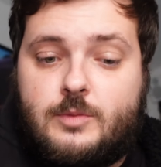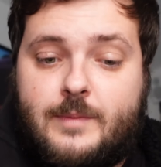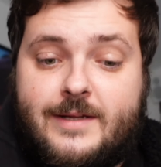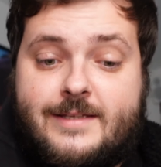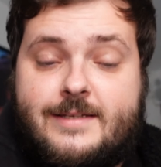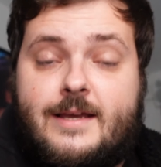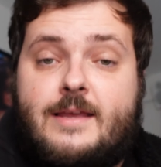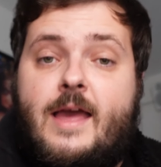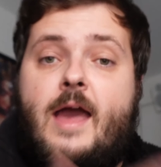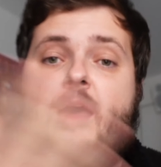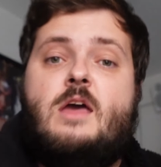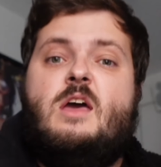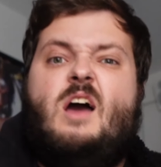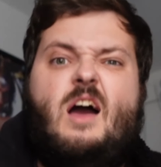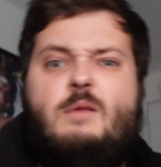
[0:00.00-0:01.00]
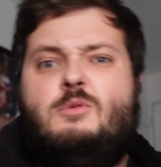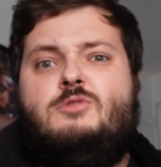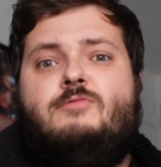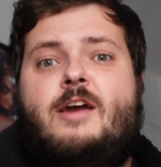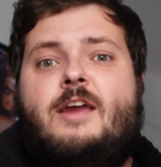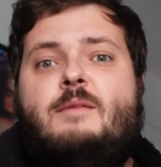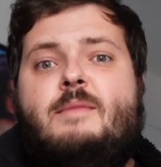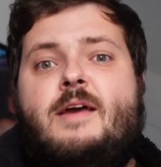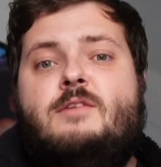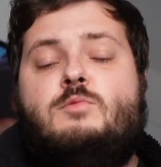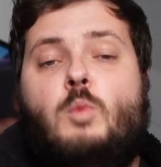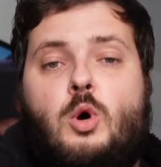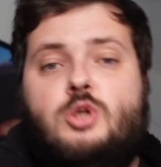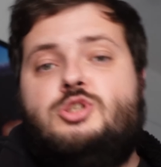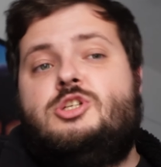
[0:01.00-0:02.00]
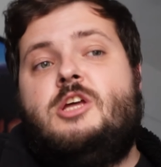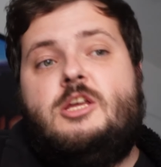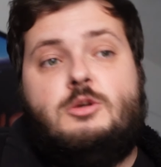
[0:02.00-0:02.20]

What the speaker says: But yeah, I would recommend watching it.